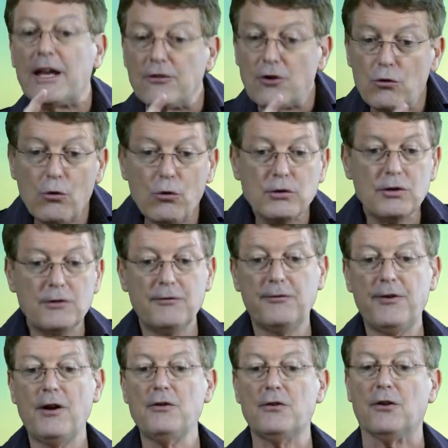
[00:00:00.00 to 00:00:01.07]
Is it altered
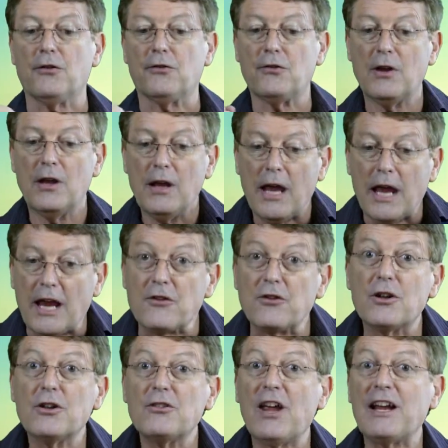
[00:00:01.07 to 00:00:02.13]
focus?
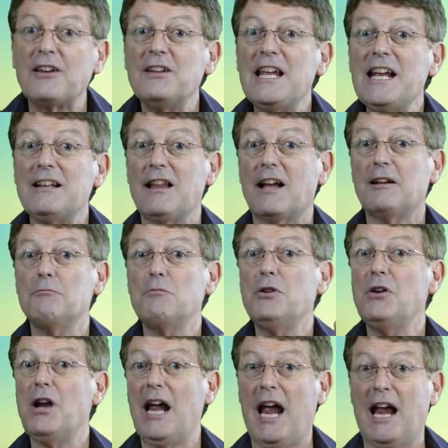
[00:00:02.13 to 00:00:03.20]
Is it a technique like a
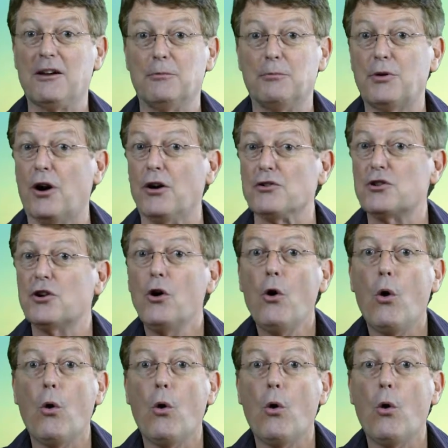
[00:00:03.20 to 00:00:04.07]
mirror hand approach